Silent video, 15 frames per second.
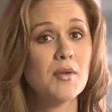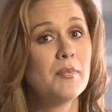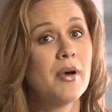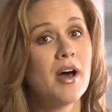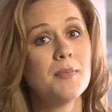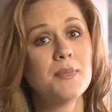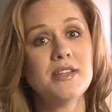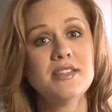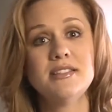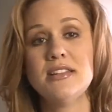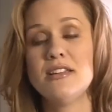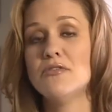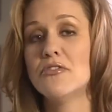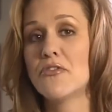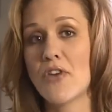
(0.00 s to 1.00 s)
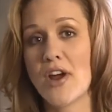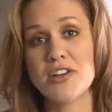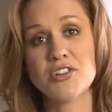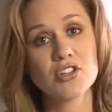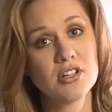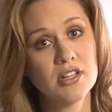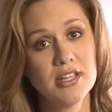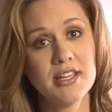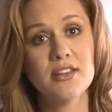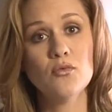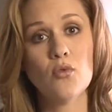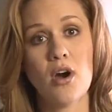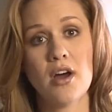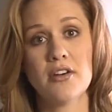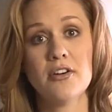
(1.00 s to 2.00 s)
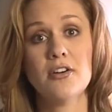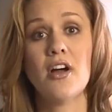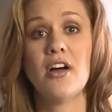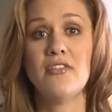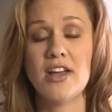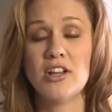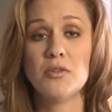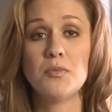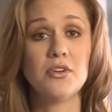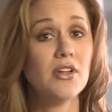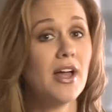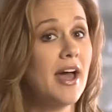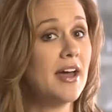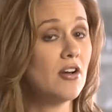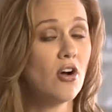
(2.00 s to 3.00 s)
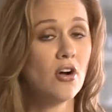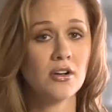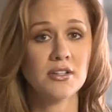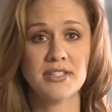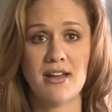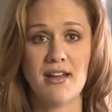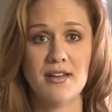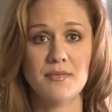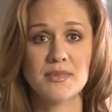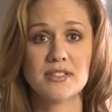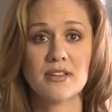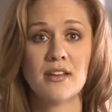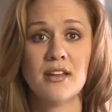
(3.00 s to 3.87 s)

Puppies need fresh, clean water available at all times.